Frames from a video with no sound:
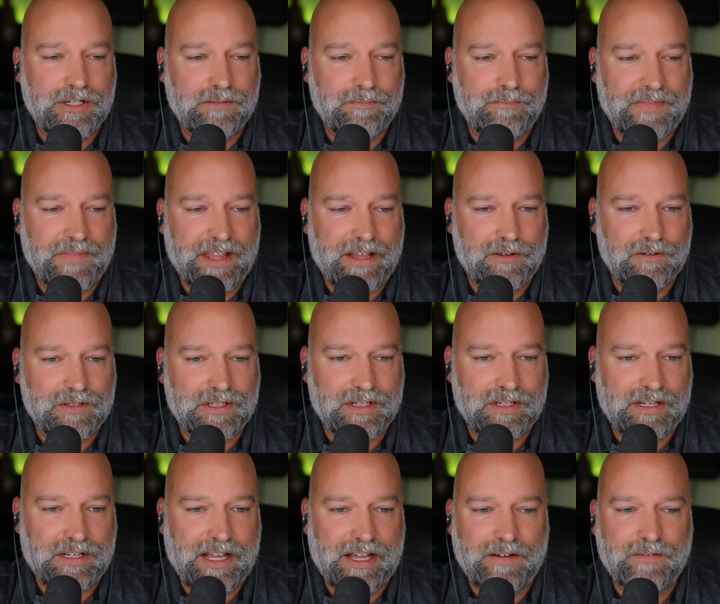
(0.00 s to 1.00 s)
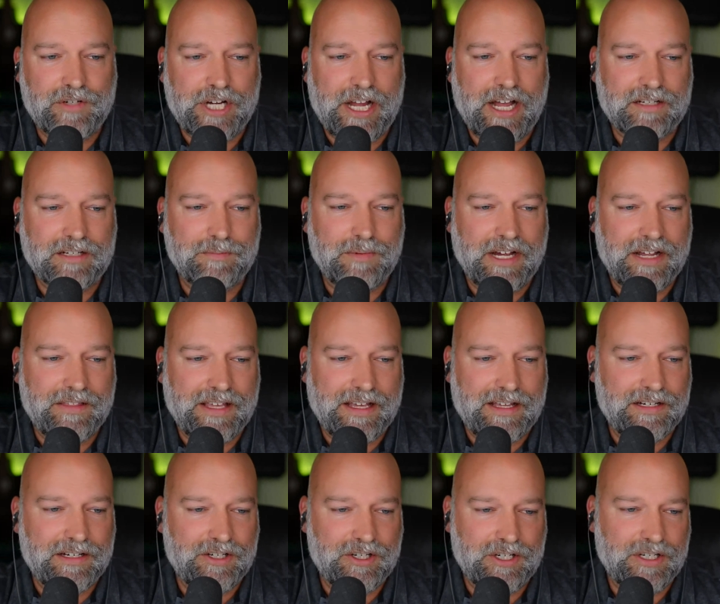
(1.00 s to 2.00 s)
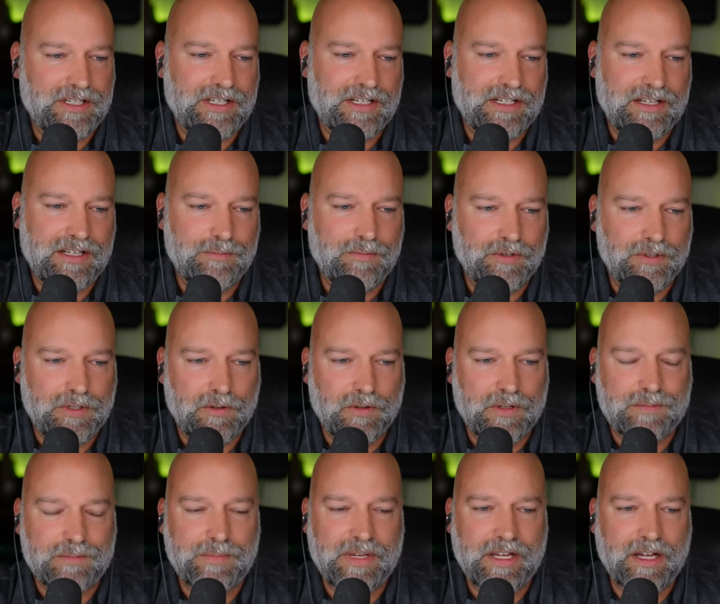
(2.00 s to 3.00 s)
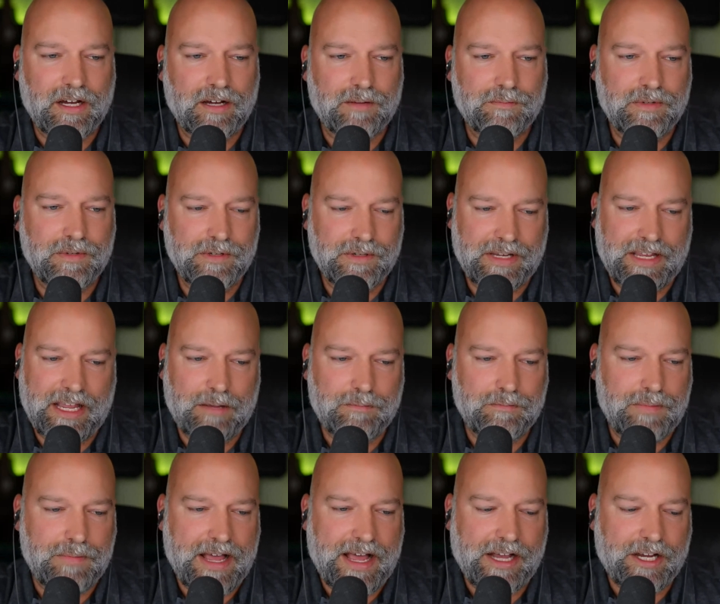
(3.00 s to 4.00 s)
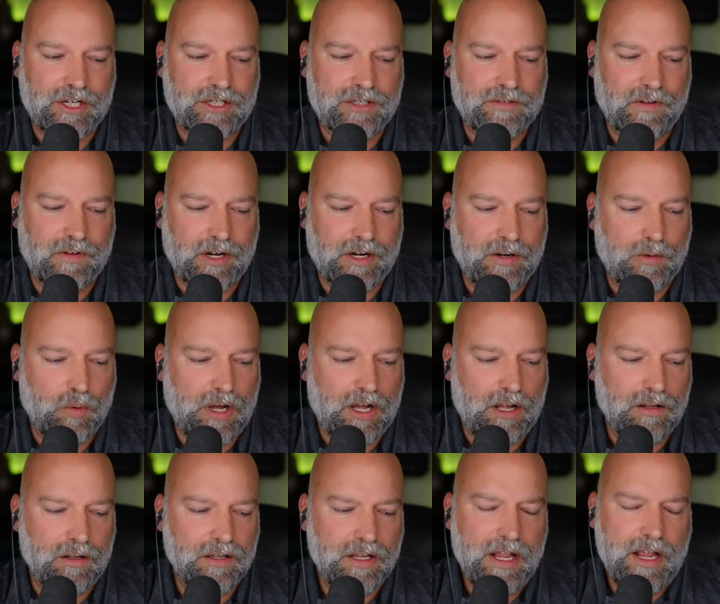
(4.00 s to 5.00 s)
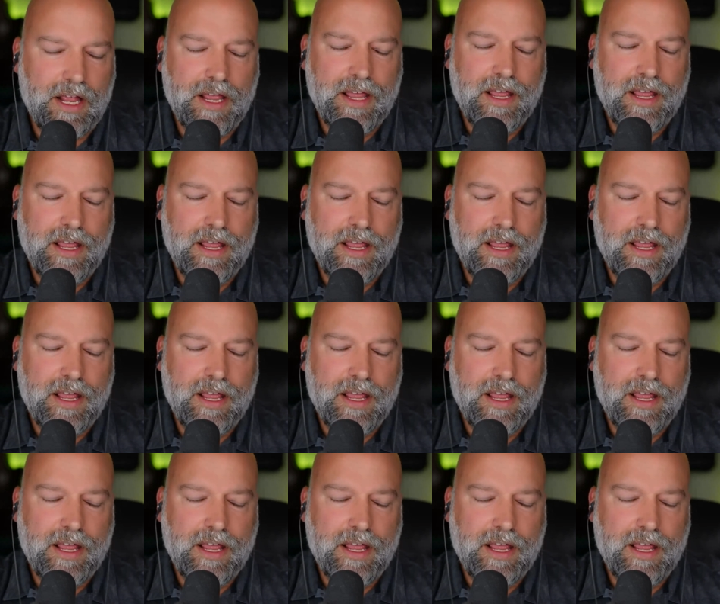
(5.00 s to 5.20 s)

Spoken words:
And I was kind of shocked by that. It's just a simple USB hub, came packaged very well.